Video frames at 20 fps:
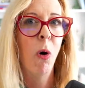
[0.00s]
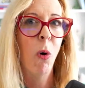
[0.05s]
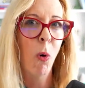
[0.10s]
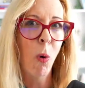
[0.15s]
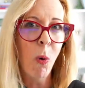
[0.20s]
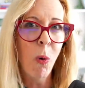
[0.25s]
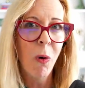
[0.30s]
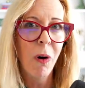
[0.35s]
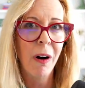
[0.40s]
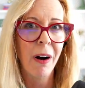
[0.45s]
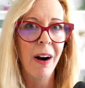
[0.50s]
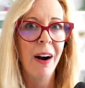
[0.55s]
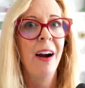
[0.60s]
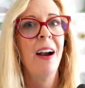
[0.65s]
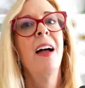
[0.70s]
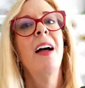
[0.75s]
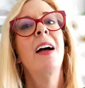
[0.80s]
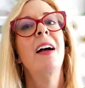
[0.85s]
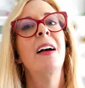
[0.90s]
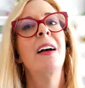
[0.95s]
or
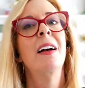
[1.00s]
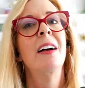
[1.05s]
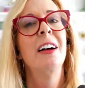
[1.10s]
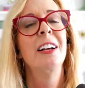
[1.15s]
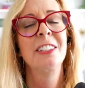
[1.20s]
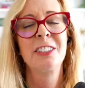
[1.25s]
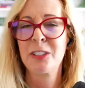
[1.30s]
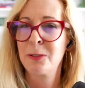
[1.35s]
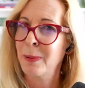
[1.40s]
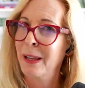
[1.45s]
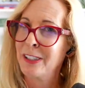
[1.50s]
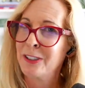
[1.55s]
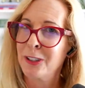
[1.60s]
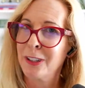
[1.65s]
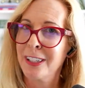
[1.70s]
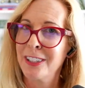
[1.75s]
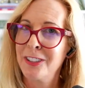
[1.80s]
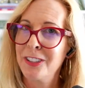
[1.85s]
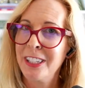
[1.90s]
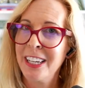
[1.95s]
a
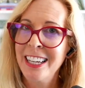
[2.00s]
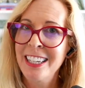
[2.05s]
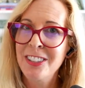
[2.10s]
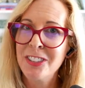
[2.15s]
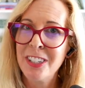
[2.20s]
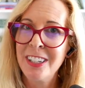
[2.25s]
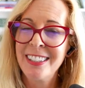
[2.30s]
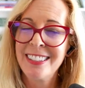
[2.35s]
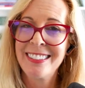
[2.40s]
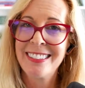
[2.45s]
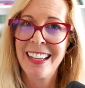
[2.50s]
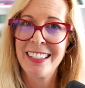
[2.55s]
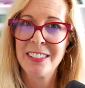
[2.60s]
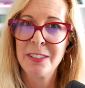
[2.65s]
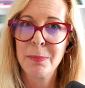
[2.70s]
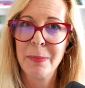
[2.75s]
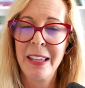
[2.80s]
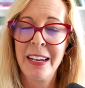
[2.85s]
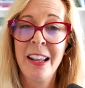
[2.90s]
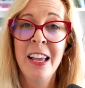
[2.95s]
special education
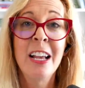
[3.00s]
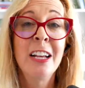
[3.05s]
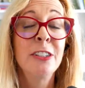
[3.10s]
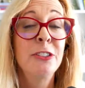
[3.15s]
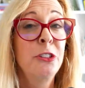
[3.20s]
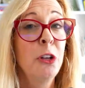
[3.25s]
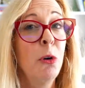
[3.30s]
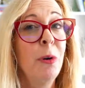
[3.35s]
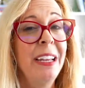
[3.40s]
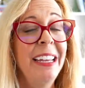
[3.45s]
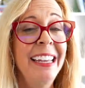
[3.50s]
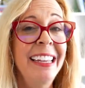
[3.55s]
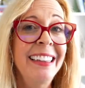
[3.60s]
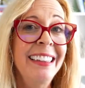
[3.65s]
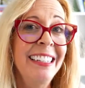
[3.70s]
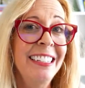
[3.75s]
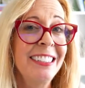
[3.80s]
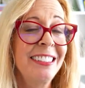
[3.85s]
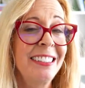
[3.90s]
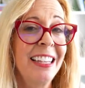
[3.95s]
assessment. So in
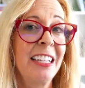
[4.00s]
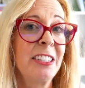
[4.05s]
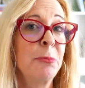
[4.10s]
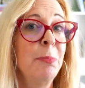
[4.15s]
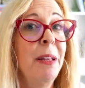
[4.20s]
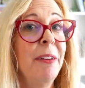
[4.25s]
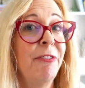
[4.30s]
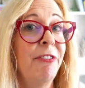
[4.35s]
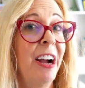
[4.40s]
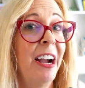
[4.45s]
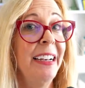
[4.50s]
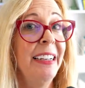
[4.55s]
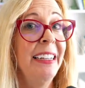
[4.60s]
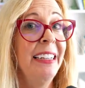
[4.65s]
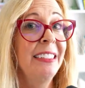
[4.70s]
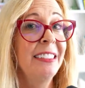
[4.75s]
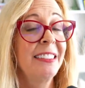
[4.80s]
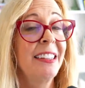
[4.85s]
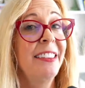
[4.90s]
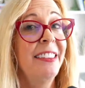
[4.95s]
the assessment
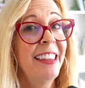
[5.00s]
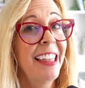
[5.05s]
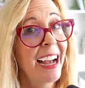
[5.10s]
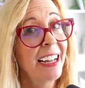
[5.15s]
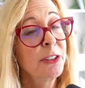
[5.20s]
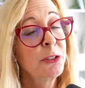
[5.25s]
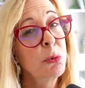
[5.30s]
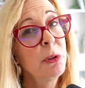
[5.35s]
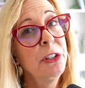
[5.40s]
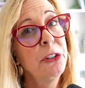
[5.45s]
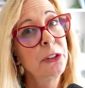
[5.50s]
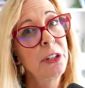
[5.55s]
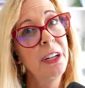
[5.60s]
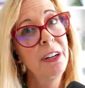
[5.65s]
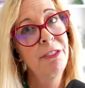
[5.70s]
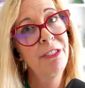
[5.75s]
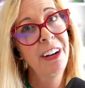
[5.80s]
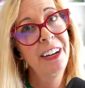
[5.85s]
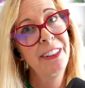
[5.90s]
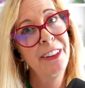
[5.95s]
findings, that's where you're going
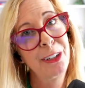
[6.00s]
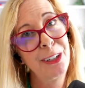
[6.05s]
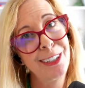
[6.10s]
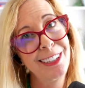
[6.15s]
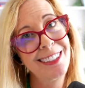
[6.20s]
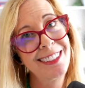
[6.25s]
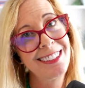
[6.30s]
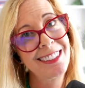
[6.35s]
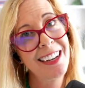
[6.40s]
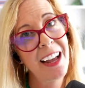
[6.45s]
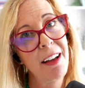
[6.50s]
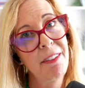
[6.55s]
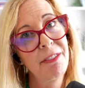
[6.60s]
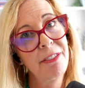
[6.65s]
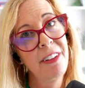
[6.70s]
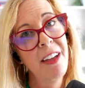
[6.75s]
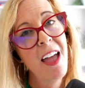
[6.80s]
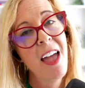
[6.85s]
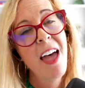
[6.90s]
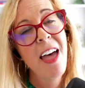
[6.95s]
to find the good stuff.
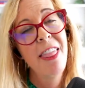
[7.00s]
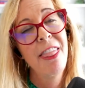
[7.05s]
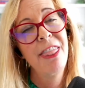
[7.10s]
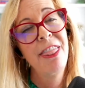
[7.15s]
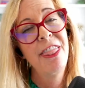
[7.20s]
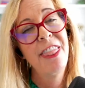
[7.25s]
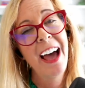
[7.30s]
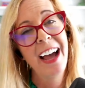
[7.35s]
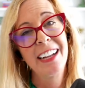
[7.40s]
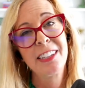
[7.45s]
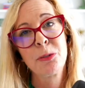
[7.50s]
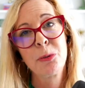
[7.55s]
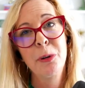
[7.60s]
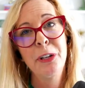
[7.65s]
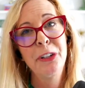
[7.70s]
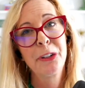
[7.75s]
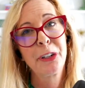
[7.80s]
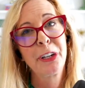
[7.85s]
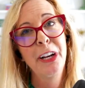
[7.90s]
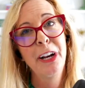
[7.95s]
That's where
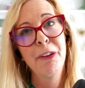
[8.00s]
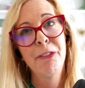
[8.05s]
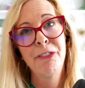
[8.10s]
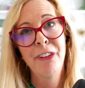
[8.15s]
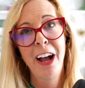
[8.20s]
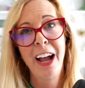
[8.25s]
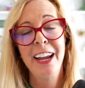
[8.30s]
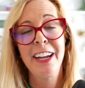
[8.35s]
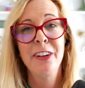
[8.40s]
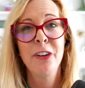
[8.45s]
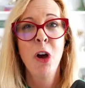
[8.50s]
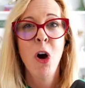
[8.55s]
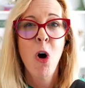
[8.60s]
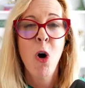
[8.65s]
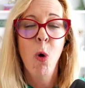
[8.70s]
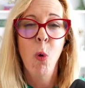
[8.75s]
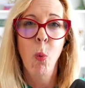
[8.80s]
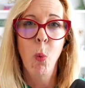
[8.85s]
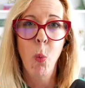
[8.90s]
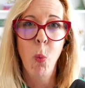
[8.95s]
you're going to find
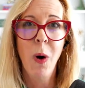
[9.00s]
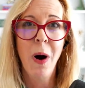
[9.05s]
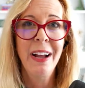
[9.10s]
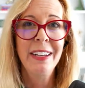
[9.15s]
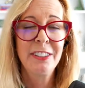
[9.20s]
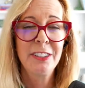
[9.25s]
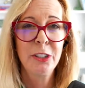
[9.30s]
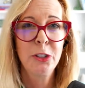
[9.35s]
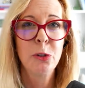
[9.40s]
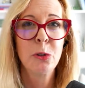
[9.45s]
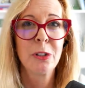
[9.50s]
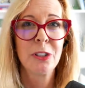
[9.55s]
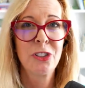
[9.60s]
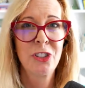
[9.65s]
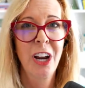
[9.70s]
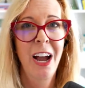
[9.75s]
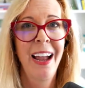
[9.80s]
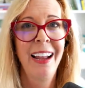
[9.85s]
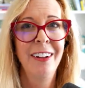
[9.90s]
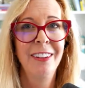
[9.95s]
what your
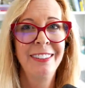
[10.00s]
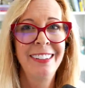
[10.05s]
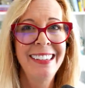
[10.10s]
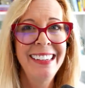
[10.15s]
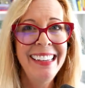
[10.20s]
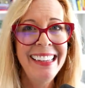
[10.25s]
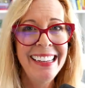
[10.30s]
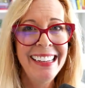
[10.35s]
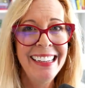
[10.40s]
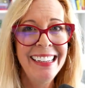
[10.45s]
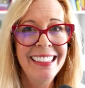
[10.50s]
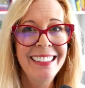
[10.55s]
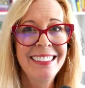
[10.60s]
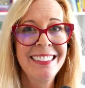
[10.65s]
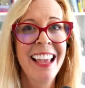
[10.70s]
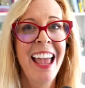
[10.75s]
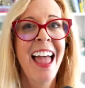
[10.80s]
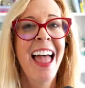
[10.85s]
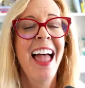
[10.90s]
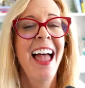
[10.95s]
child
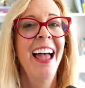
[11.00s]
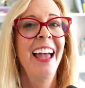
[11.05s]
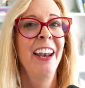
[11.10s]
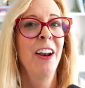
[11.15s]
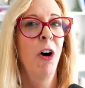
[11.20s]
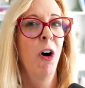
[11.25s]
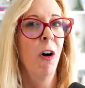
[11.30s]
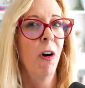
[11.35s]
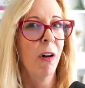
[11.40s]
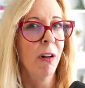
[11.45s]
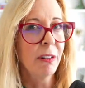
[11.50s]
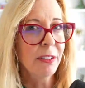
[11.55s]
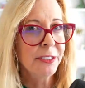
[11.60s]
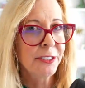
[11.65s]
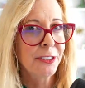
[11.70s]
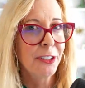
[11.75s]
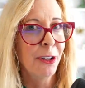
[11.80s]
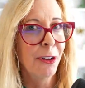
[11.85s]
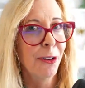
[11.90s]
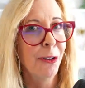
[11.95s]
needs. And
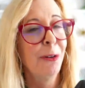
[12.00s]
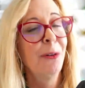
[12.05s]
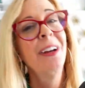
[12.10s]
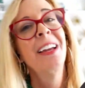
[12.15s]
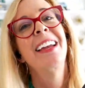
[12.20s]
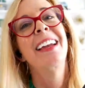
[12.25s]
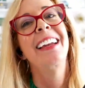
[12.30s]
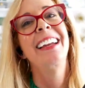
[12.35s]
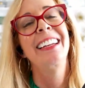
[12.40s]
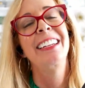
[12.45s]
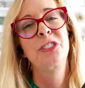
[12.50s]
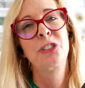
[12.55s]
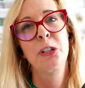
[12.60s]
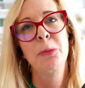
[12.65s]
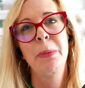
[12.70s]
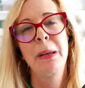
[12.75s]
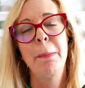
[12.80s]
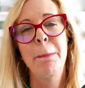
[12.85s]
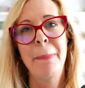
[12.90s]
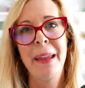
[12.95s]
also, it
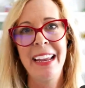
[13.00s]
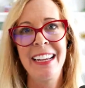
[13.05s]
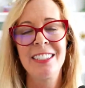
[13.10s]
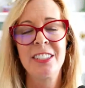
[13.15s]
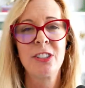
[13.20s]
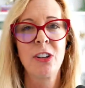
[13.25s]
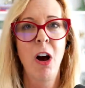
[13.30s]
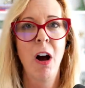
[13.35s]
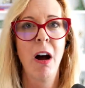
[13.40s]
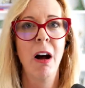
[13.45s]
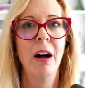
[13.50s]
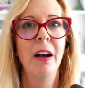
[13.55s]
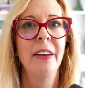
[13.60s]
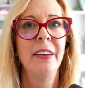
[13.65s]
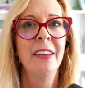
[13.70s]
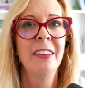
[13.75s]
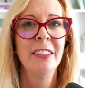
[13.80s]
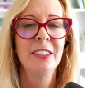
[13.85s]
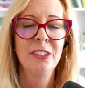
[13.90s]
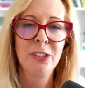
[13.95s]
should be based
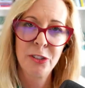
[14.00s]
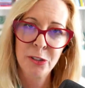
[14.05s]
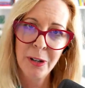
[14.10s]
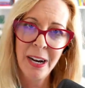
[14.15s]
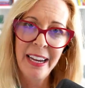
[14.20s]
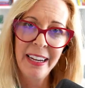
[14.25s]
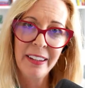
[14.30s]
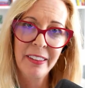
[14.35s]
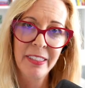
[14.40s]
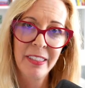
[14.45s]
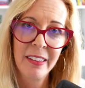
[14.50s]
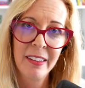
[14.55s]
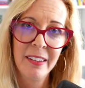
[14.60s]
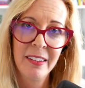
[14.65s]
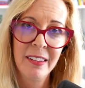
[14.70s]
on strength.